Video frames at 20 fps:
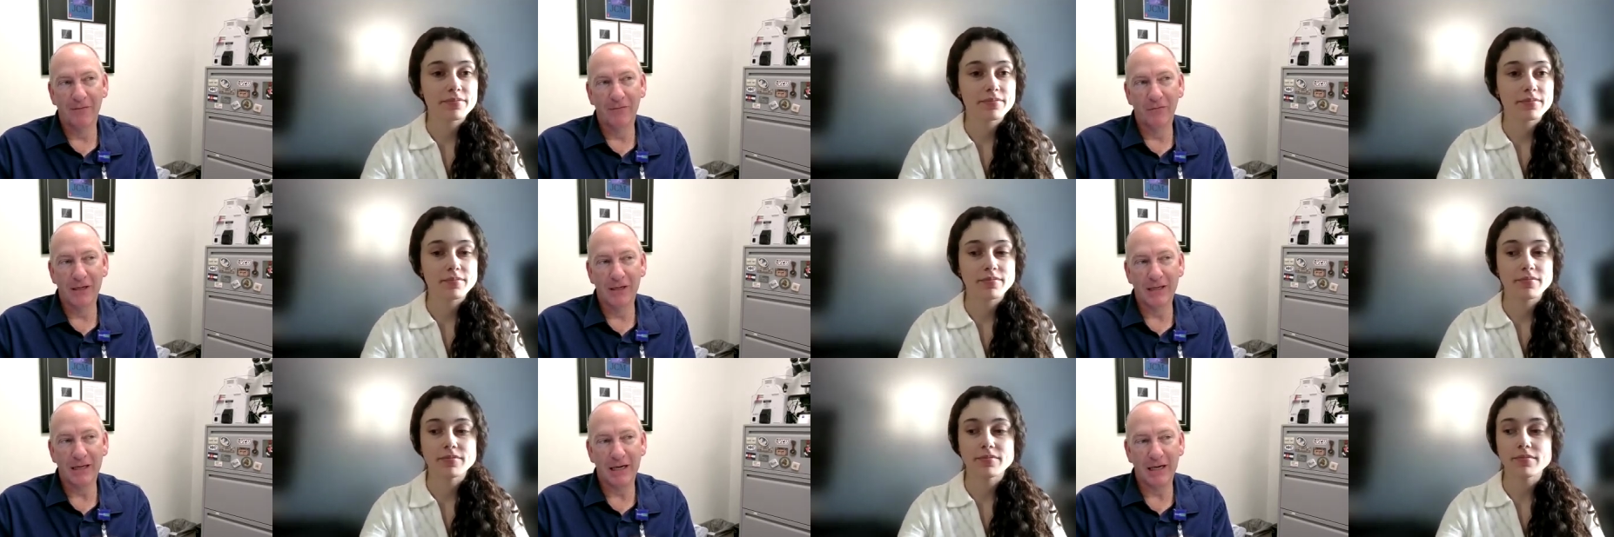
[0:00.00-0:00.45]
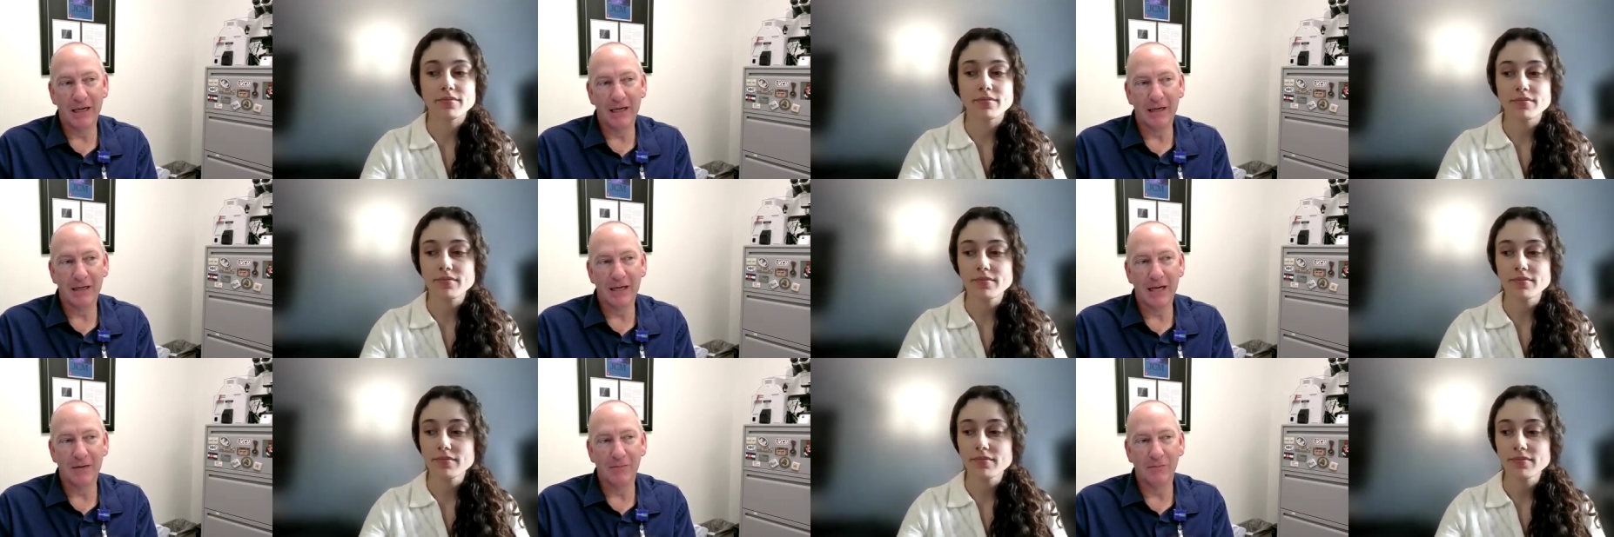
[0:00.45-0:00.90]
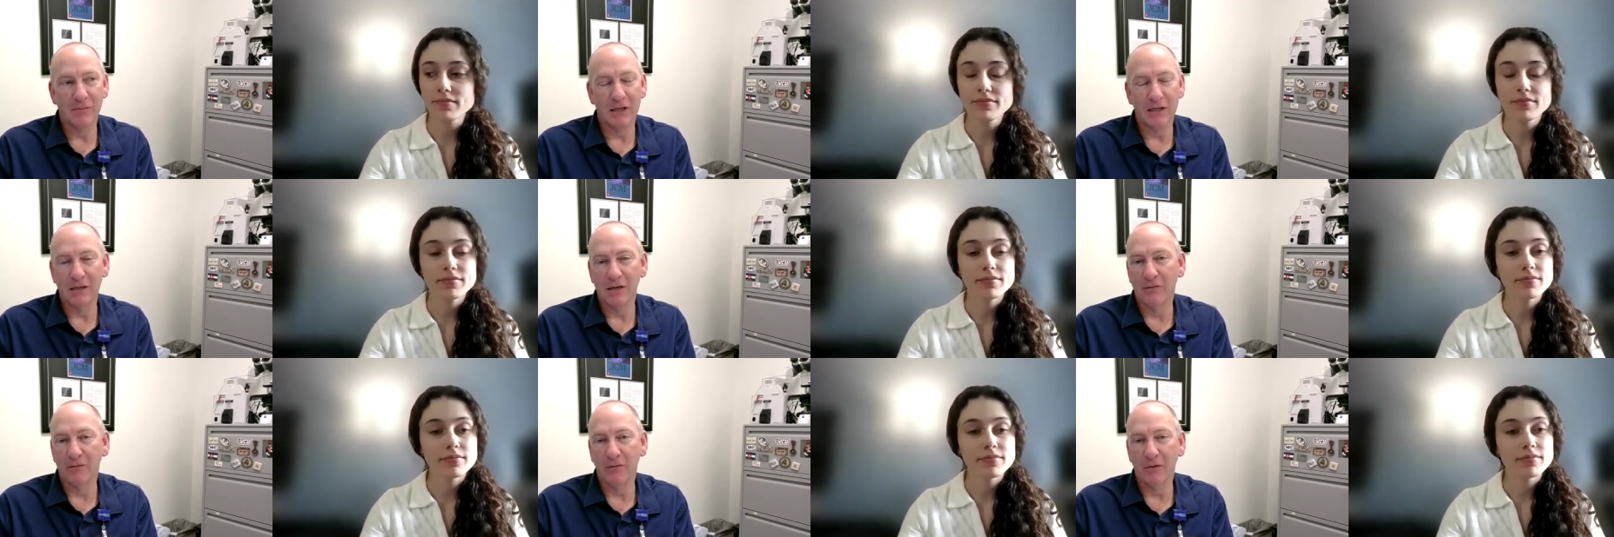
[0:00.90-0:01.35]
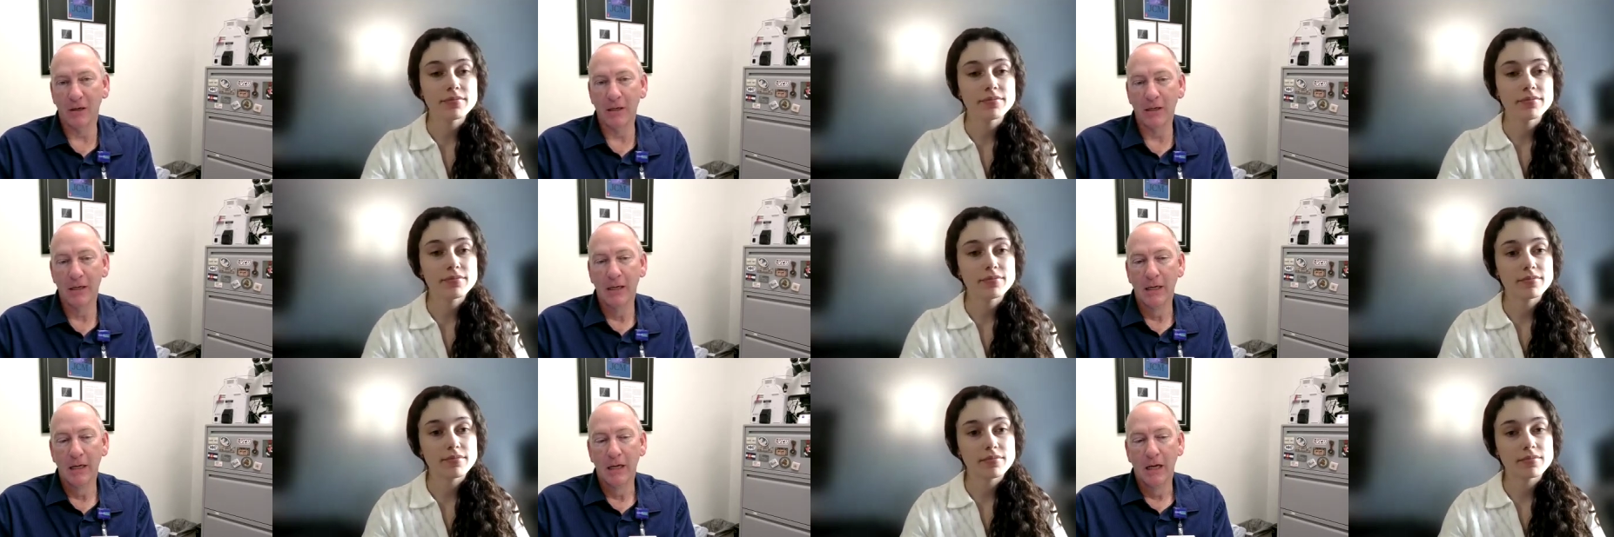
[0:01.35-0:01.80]
Speaker 1: every day can be different
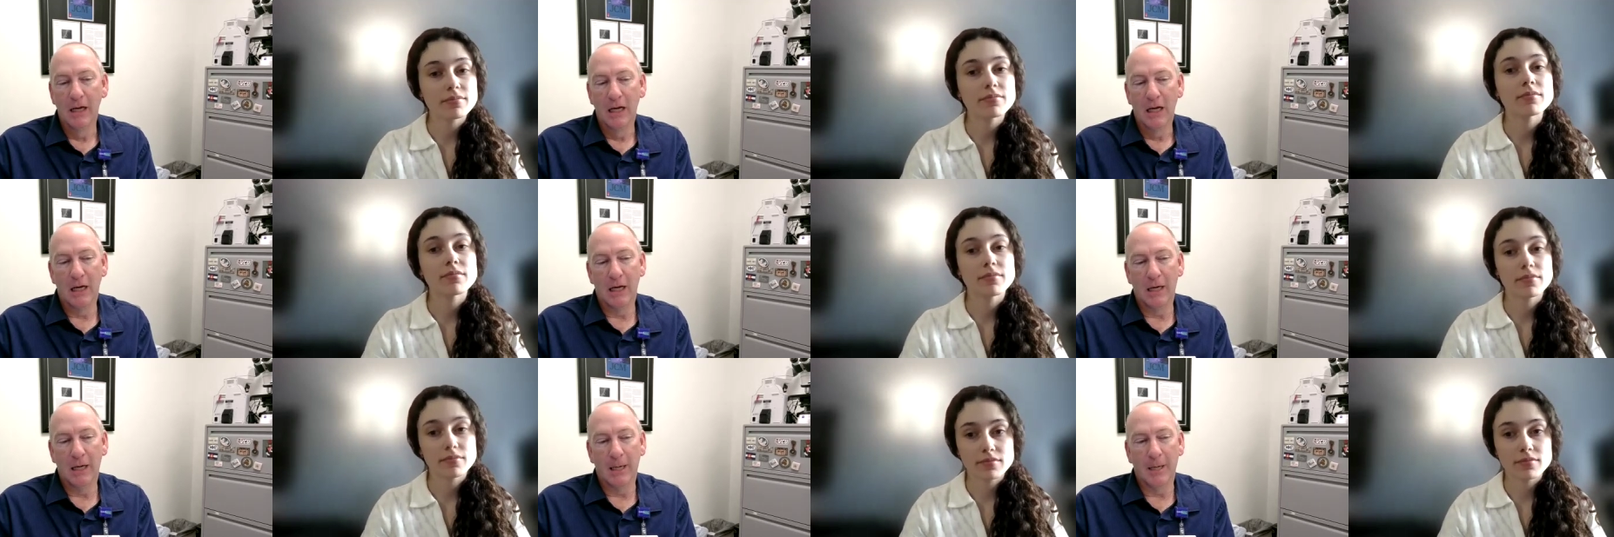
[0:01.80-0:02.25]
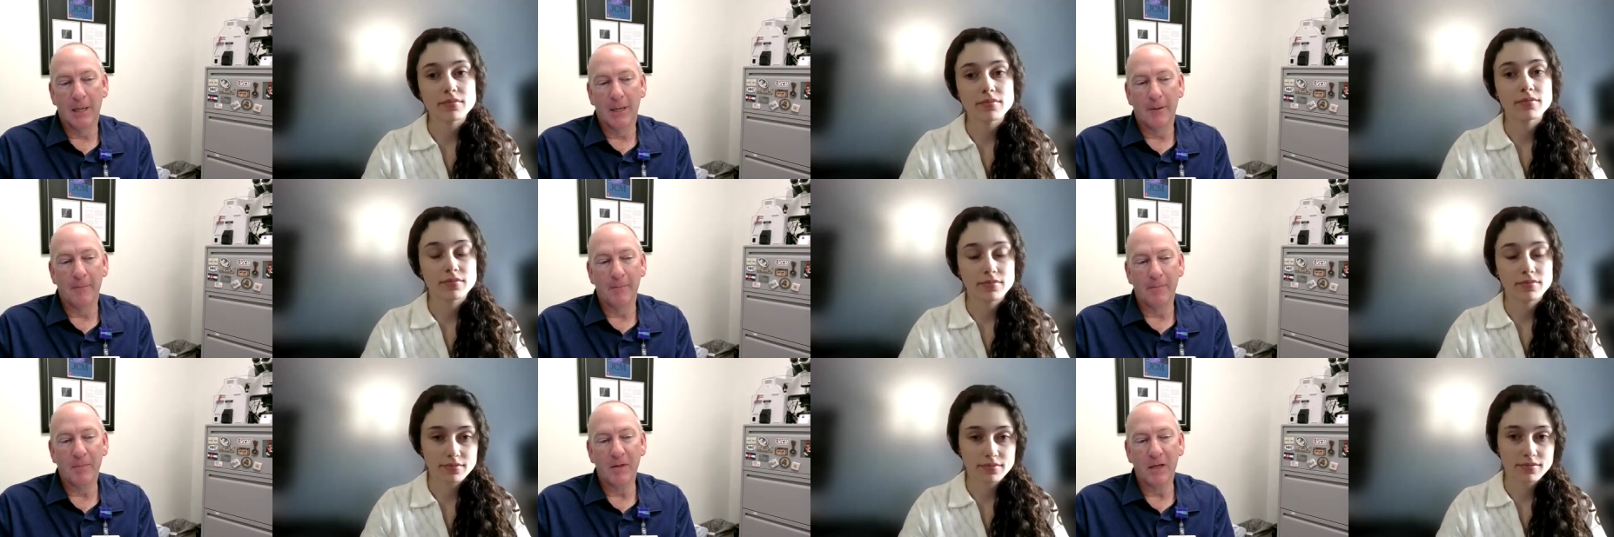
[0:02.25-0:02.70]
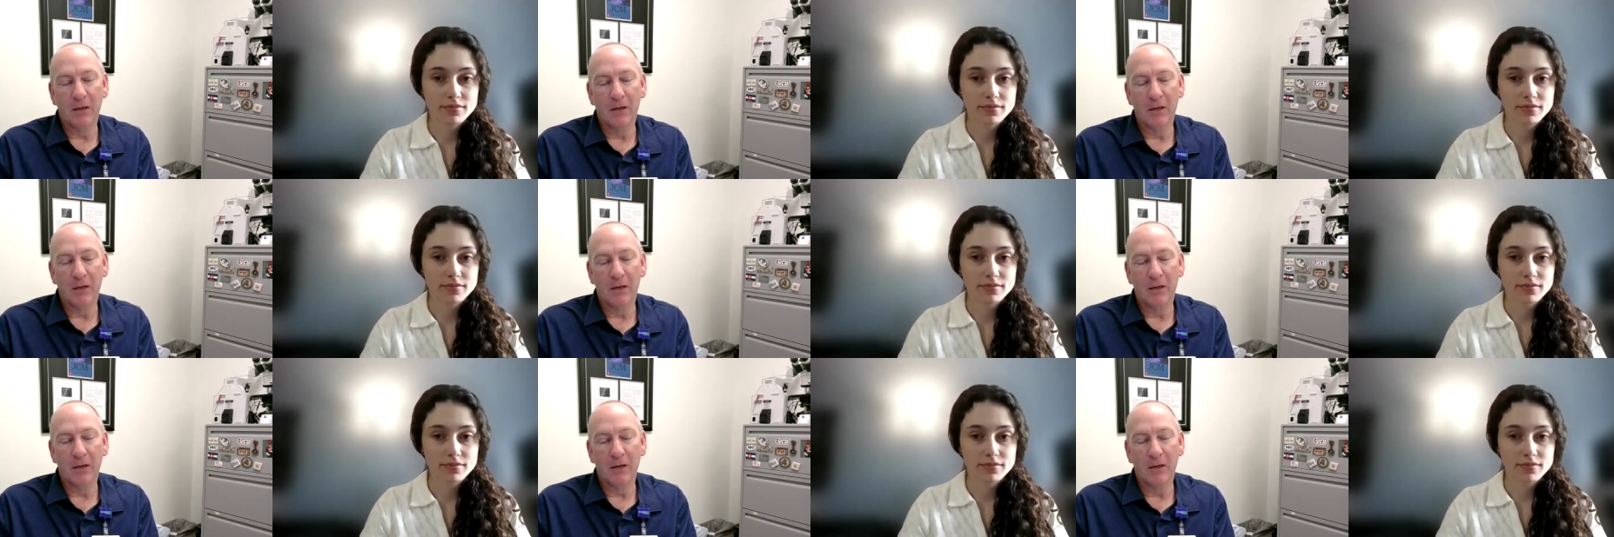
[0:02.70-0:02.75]
um,